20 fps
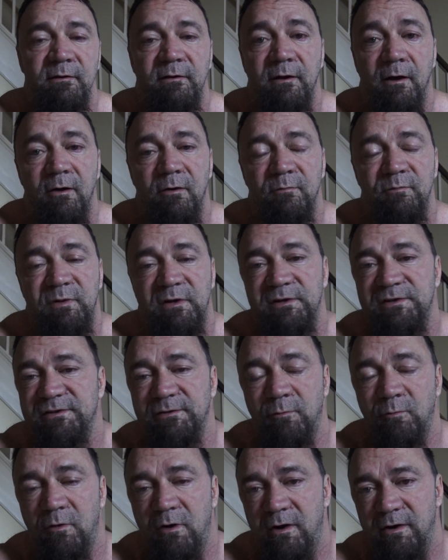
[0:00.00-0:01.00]
No. Plus
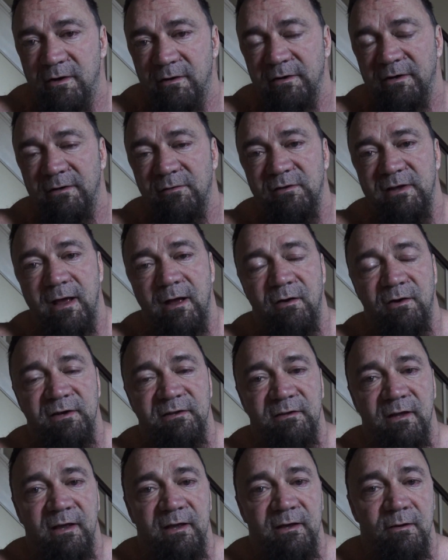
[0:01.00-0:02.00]
the water, you know, gallon
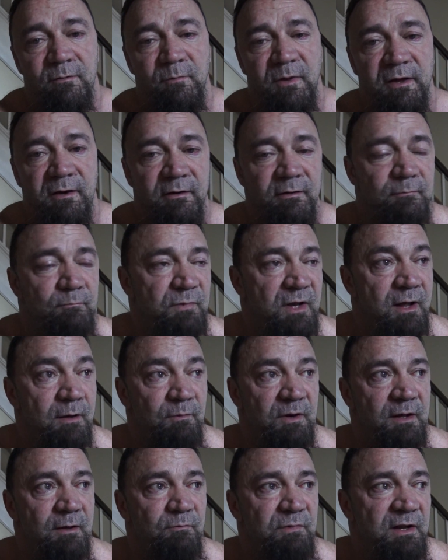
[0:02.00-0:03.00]
a day or better and blah,
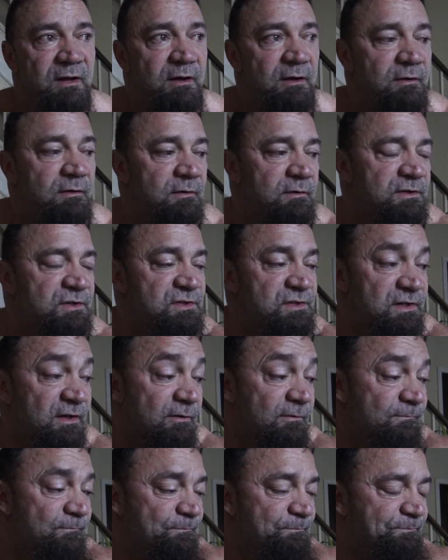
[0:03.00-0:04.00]
blah, blah.
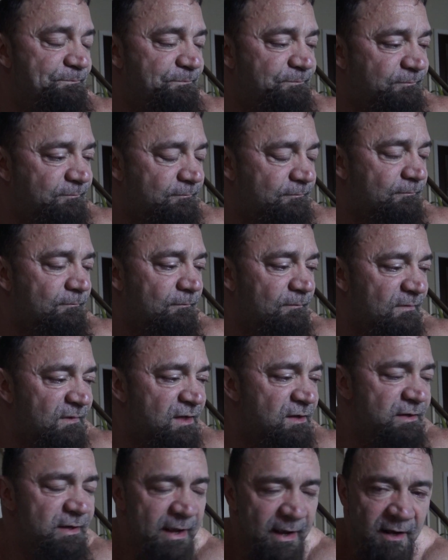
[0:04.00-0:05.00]
So,
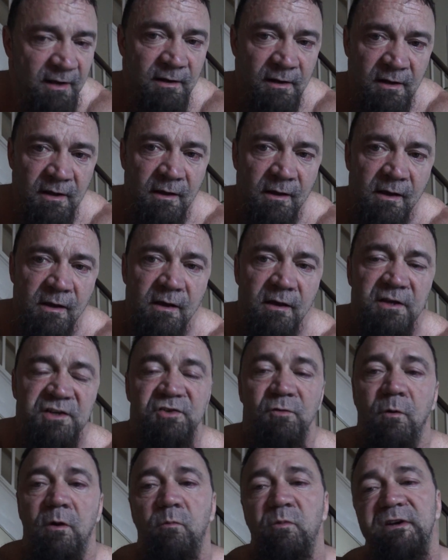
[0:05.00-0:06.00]
yeah.
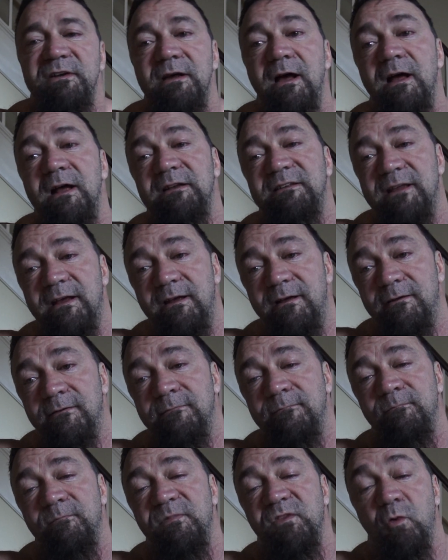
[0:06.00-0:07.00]
So when we diet
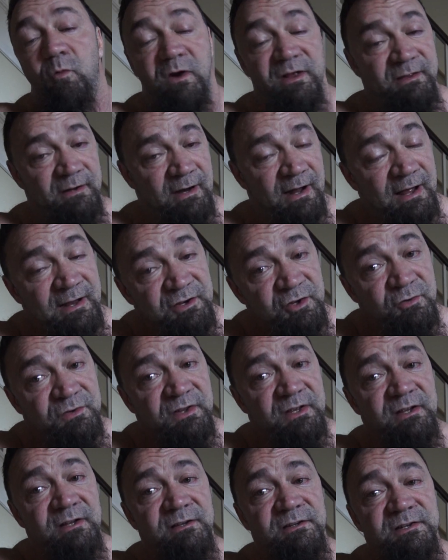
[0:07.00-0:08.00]
down, the way that I do
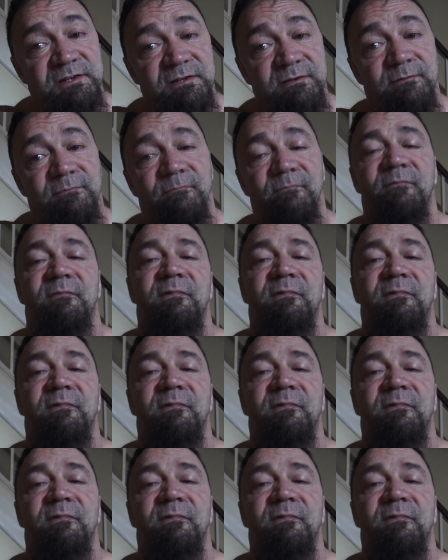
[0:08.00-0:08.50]
things,